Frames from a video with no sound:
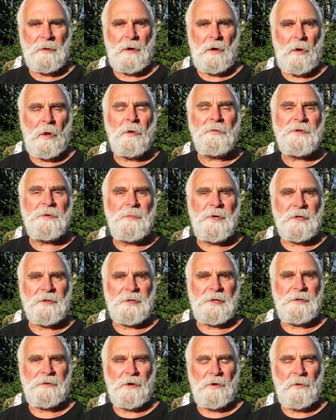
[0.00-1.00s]

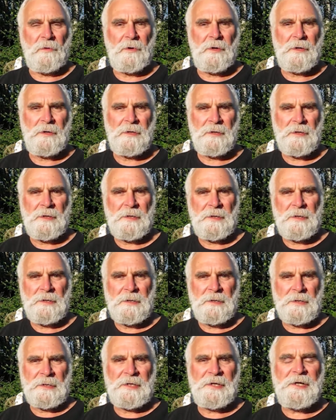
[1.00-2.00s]
Ultimately, though,
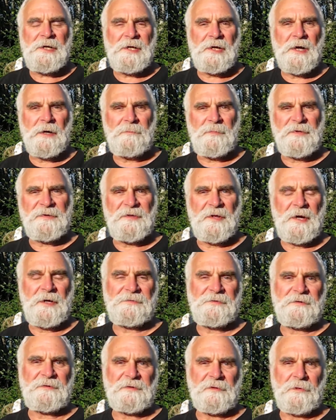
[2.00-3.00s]
cleaning up is
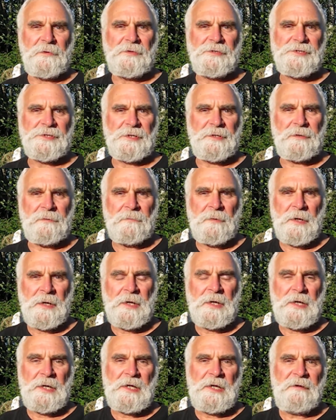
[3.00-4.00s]
not the solution.
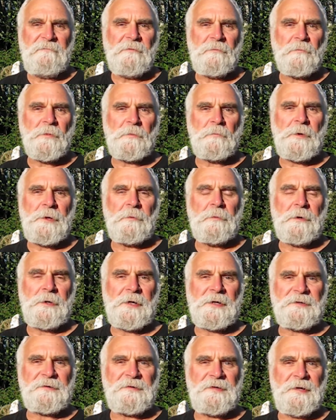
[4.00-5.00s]
Even when we were
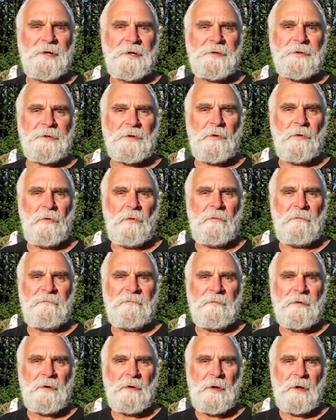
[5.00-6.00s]
at Sea Otter Cove,
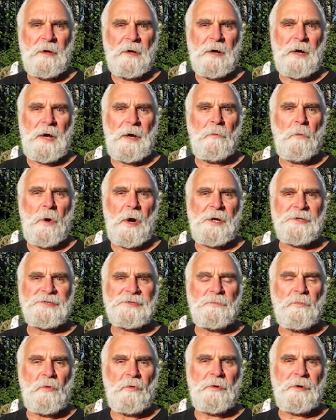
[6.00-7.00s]
I
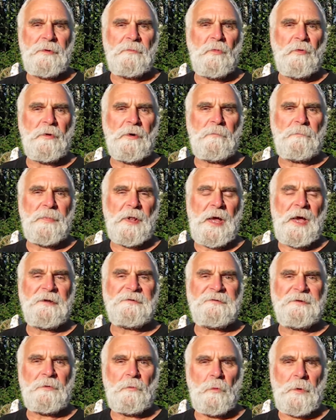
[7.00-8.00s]
watched more and more
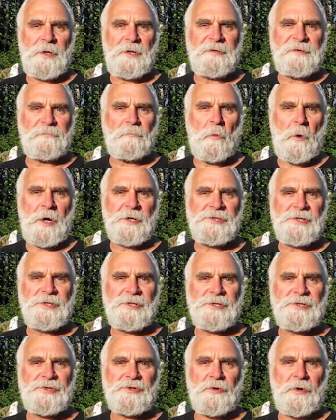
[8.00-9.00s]
plastic waste washing
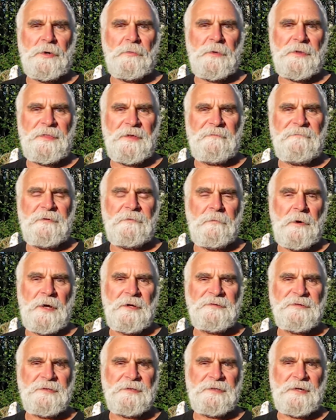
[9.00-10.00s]
ashore with every
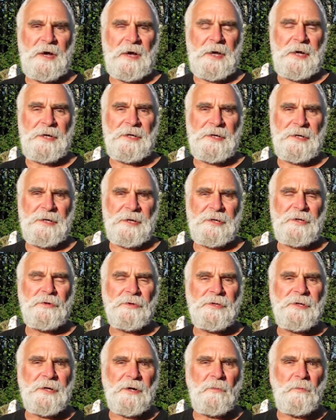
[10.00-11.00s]
rising tide, and I
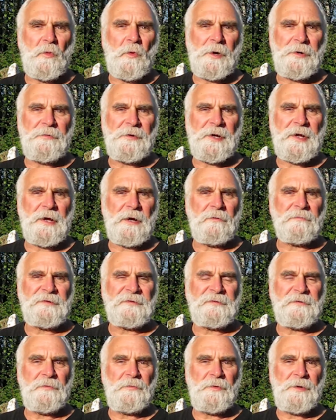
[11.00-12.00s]
couldn't help wondering how
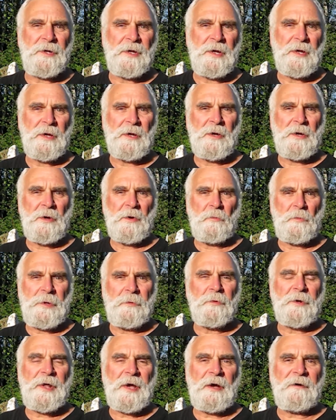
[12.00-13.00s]
soon we
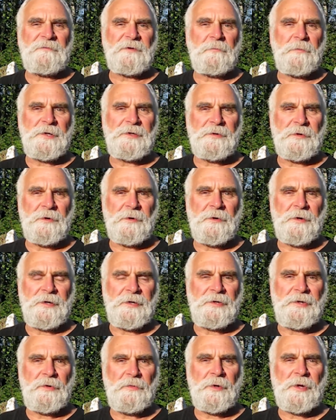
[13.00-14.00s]
would have to return
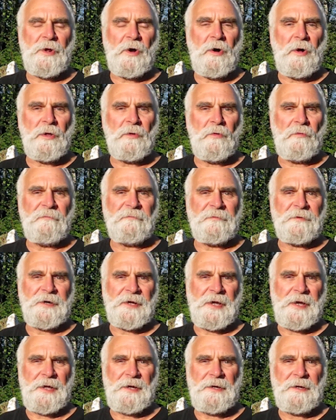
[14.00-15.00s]
and do it all over
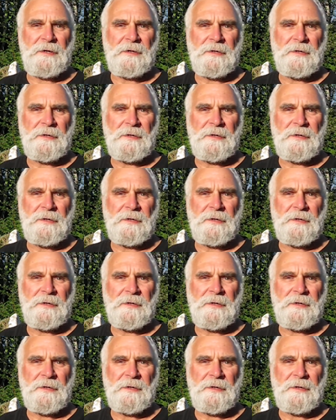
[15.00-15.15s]
again.